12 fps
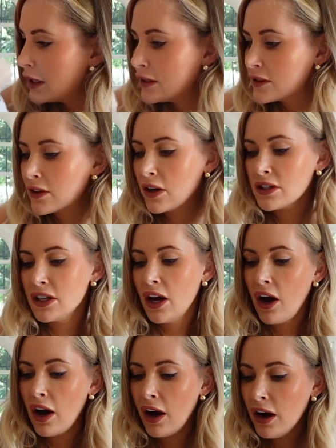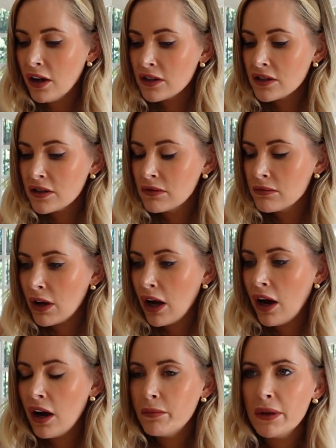it's got a
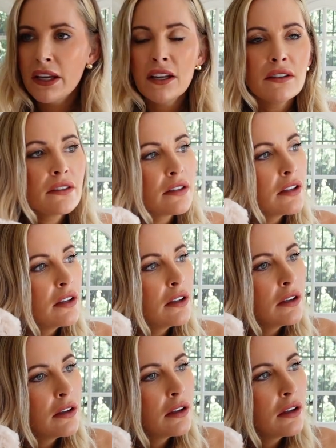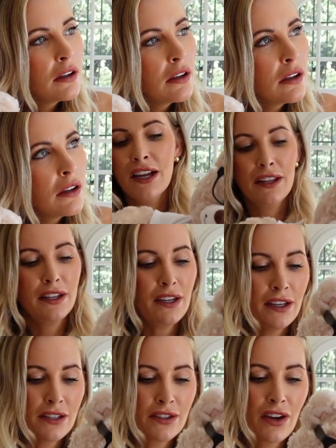heartbeat. I
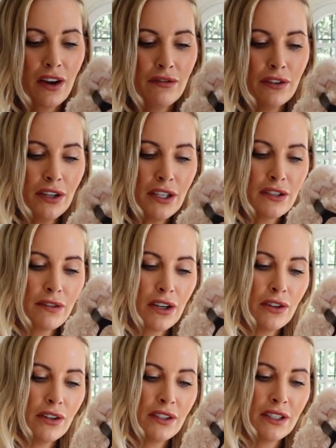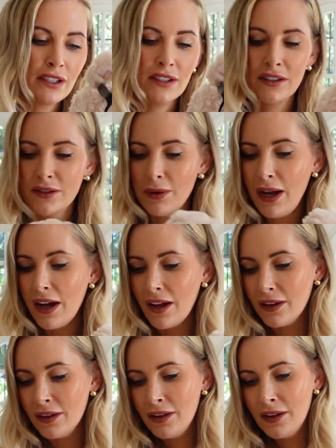think it's got a voice recording as
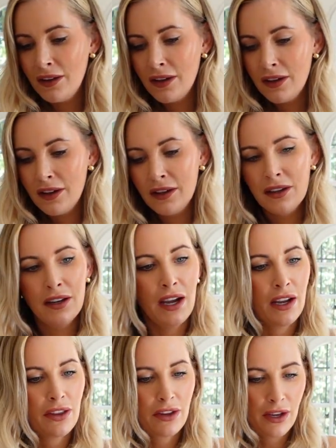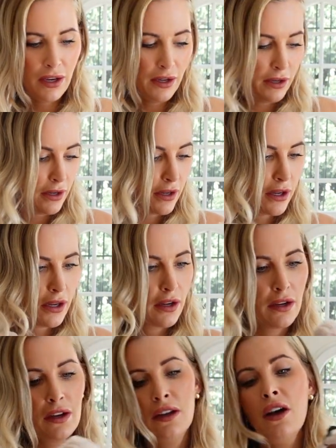well. I think.
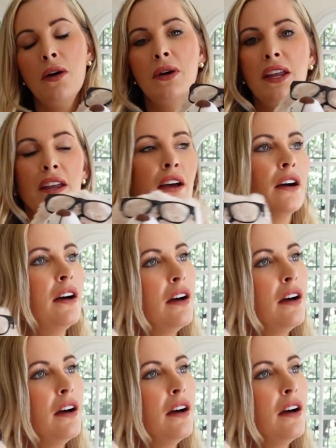Oh, here.